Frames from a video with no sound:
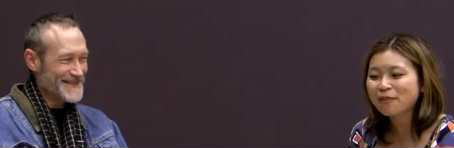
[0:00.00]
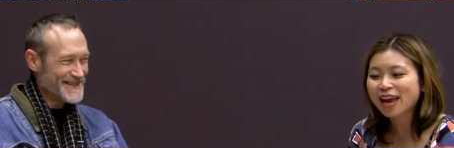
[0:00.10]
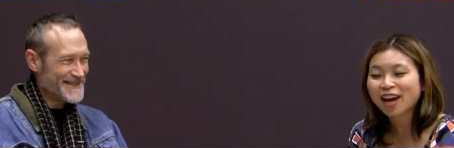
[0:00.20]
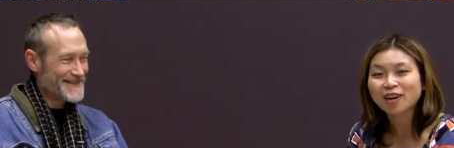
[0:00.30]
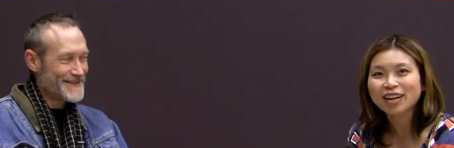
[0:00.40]

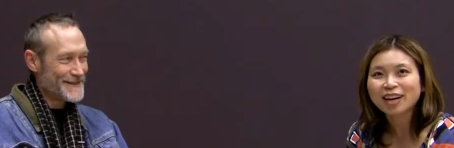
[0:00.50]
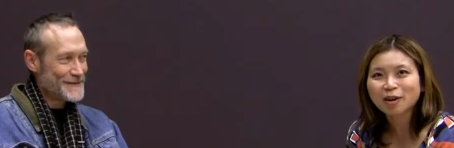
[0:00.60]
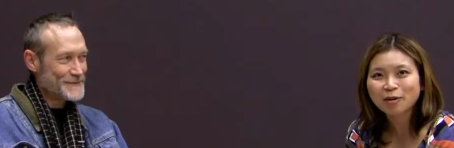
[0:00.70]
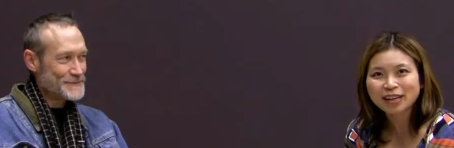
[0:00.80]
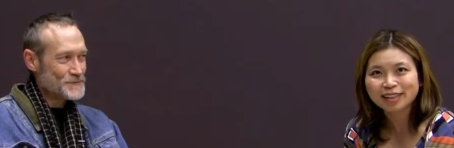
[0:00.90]
Speaker 1: Bay Area
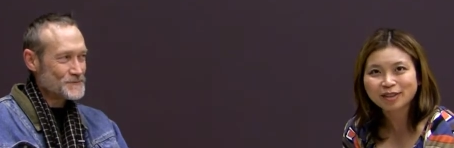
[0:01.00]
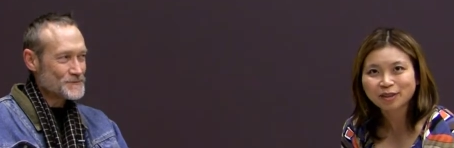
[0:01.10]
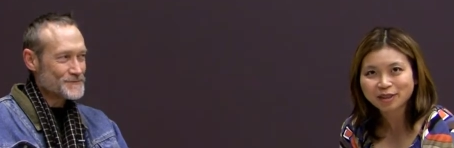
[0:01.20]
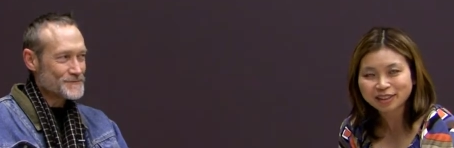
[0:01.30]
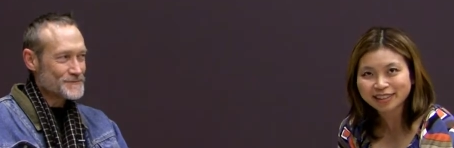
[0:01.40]
Critics
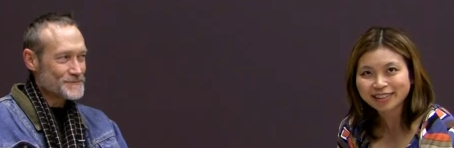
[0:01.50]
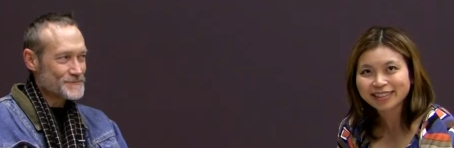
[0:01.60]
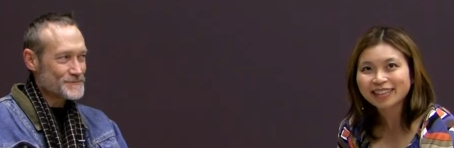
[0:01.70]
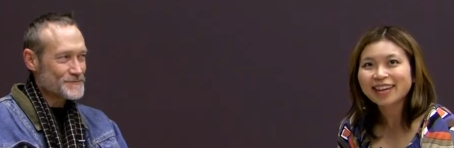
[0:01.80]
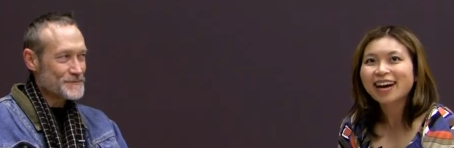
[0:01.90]
Circle.
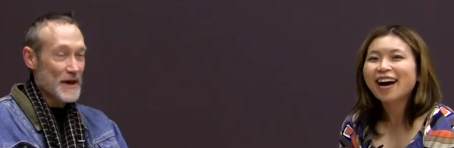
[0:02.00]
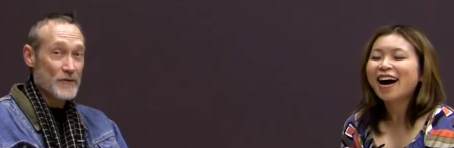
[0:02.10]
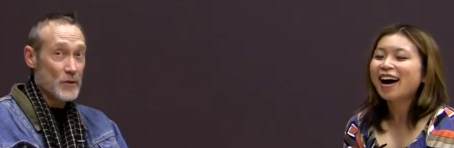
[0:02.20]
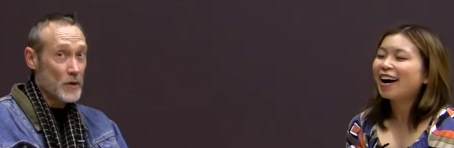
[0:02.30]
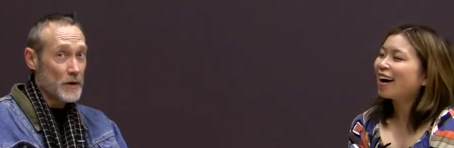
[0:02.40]

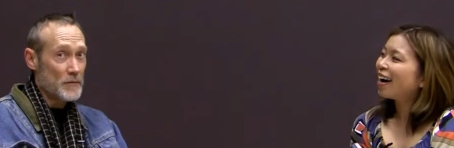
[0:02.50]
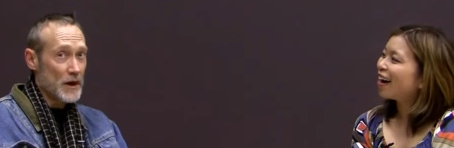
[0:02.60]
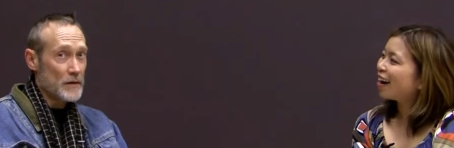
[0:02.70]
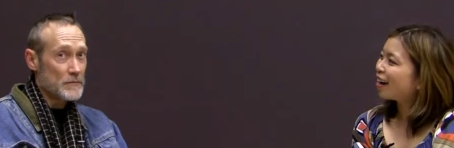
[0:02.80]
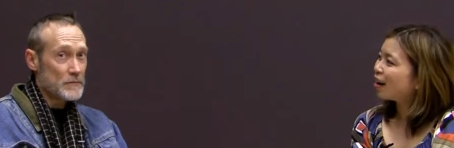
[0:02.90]
Speaker 2: Haven't won them
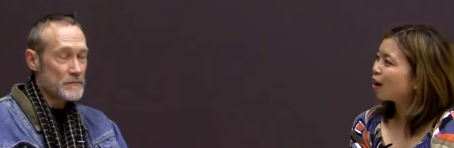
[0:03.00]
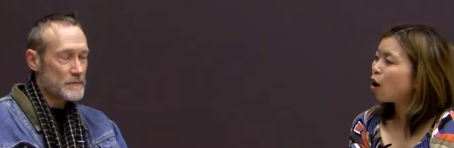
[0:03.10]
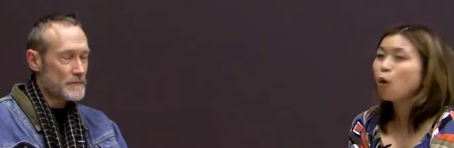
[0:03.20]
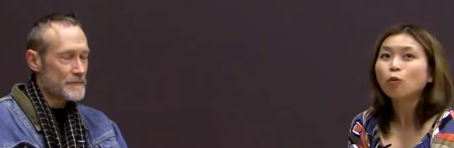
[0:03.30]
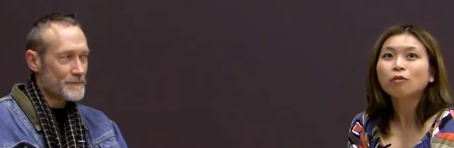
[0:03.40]
yet.
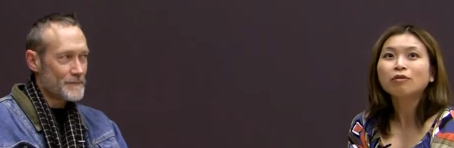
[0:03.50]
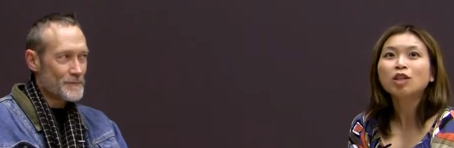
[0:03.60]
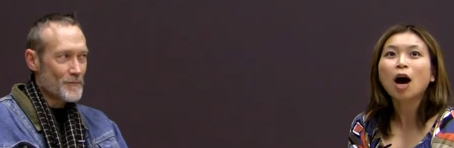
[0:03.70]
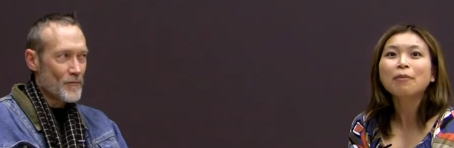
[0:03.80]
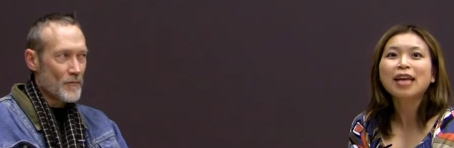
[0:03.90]
Speaker 1: Oh,
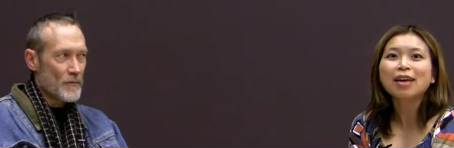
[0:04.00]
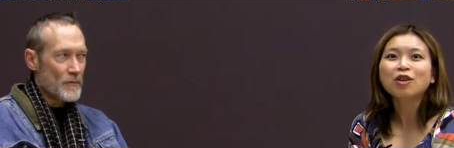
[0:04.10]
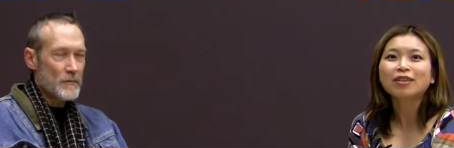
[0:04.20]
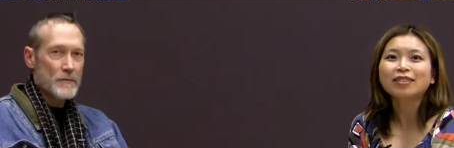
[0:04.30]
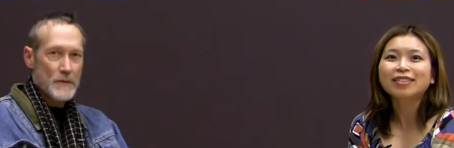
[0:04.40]

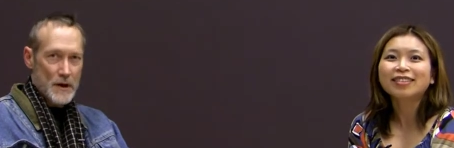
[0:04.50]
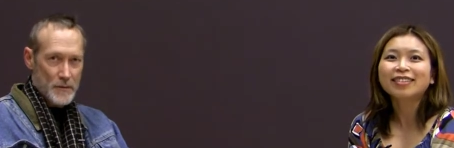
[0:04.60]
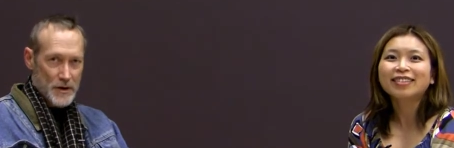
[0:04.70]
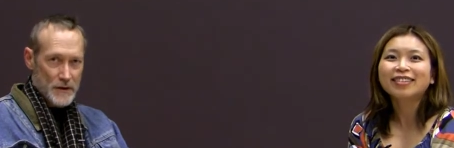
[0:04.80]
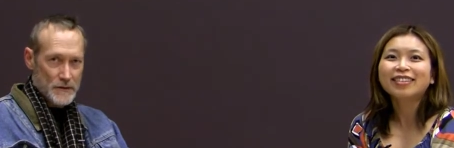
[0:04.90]
nominations.
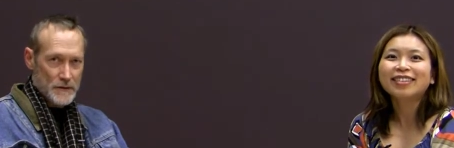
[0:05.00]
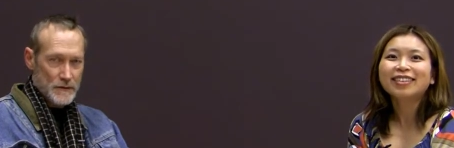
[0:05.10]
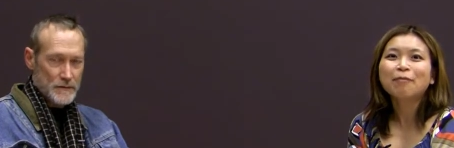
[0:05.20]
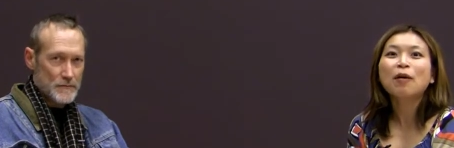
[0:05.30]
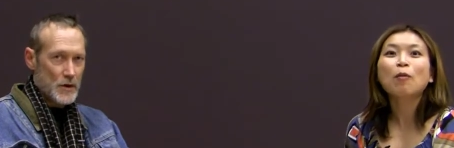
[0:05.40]

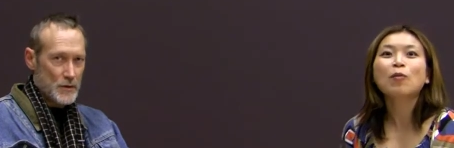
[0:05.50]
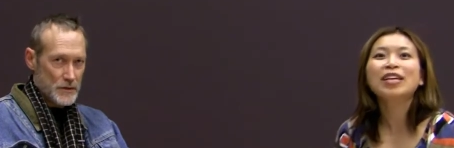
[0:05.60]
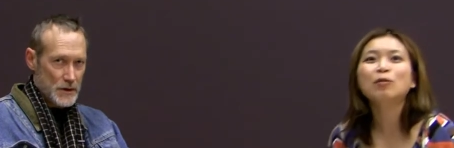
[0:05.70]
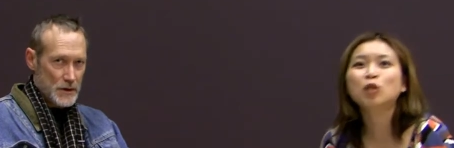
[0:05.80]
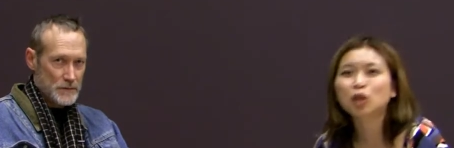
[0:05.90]
Speaker 2: Nominations. But
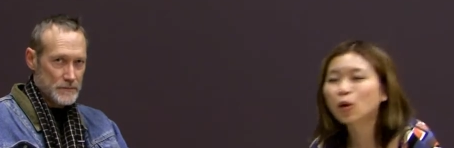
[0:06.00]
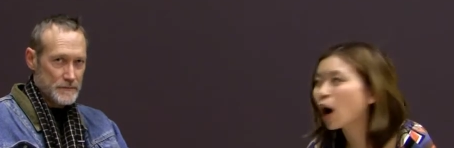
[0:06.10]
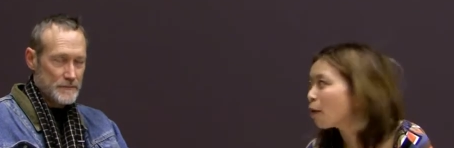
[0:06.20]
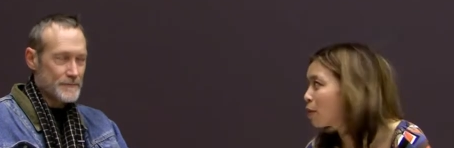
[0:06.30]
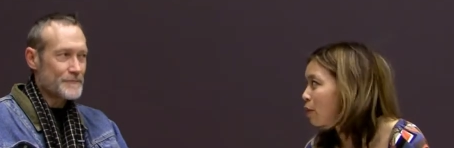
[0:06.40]
we
Speaker 1: do
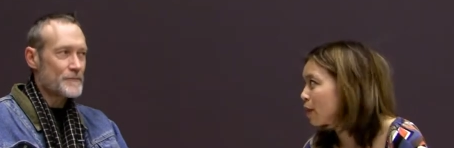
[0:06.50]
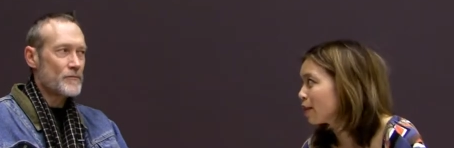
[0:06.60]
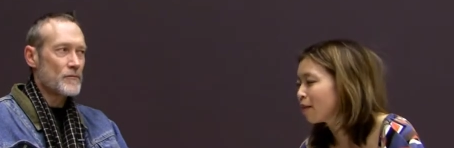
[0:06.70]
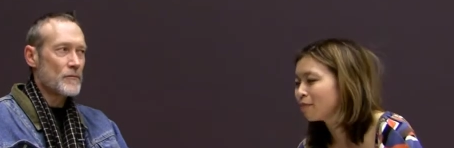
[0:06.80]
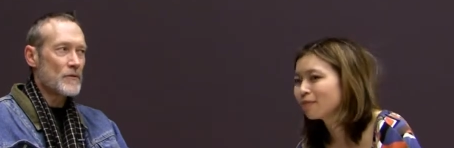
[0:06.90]
hope you win
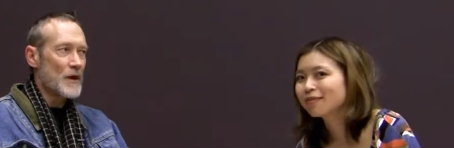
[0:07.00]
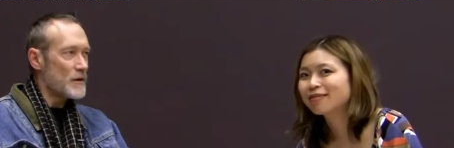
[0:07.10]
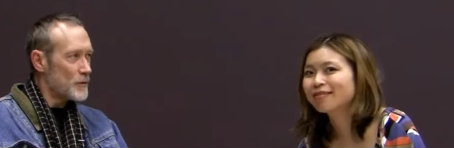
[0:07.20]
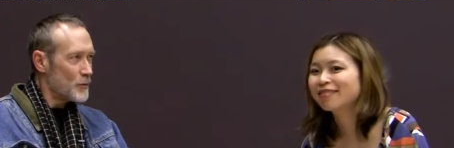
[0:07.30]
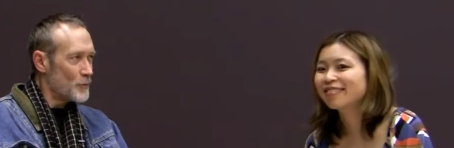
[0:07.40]
them.
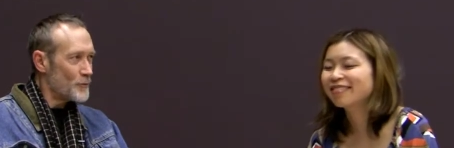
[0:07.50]
Thank you.